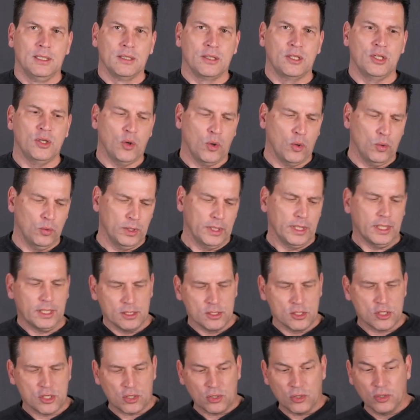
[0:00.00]
The only
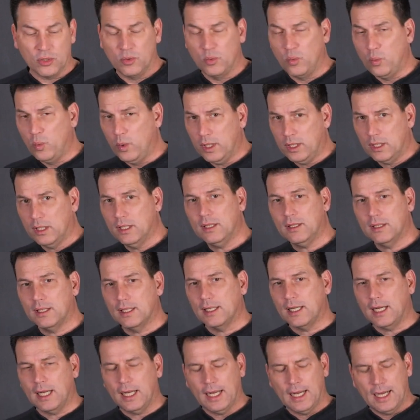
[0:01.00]
concern with it that
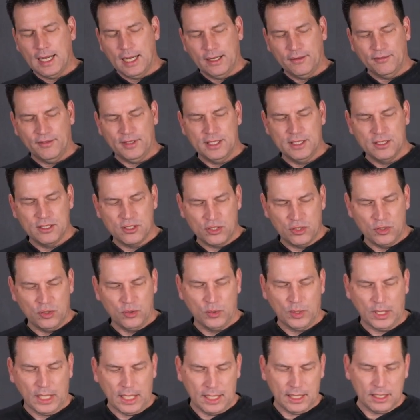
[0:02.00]
I have is
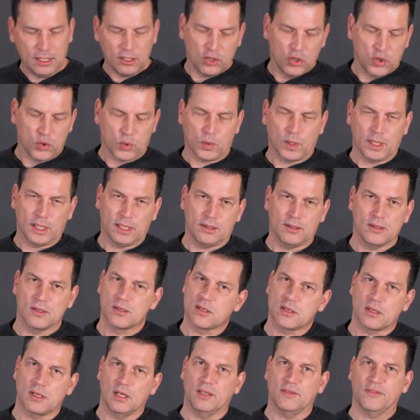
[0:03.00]
you can't drink this
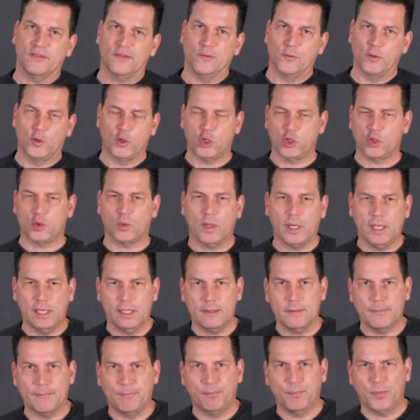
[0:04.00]
stuff
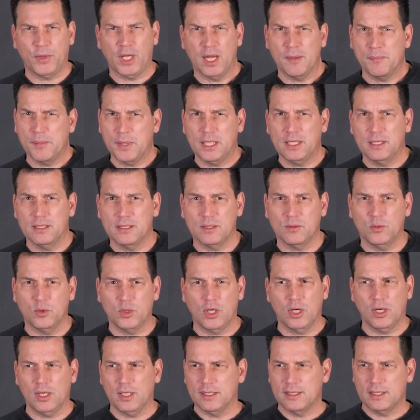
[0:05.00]
straight, not because it will
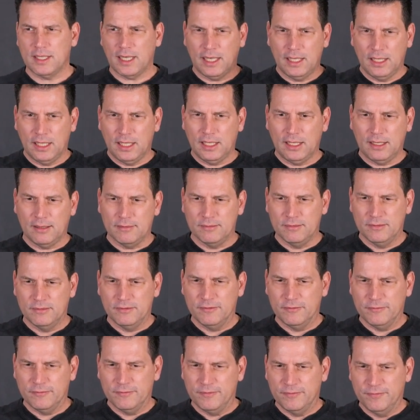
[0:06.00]
cause any
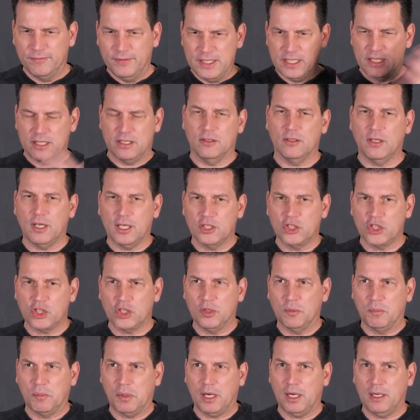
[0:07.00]

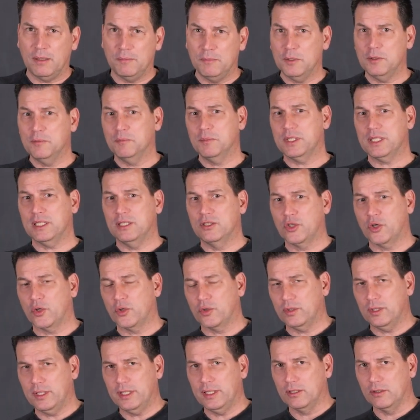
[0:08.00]
physiological problems
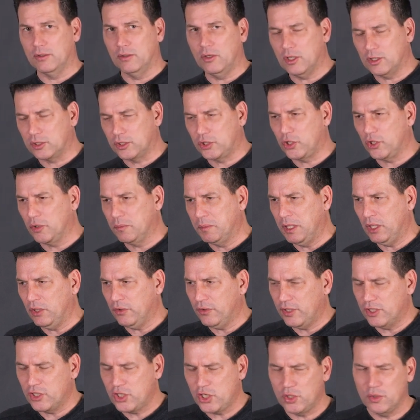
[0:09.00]
internally or long-term
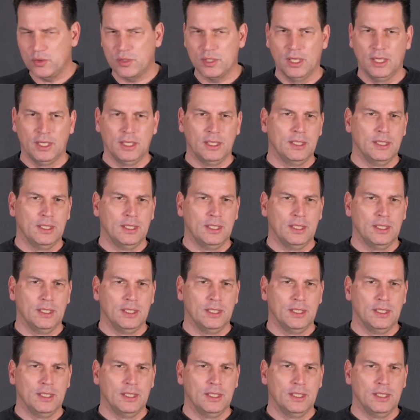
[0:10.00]
health issues.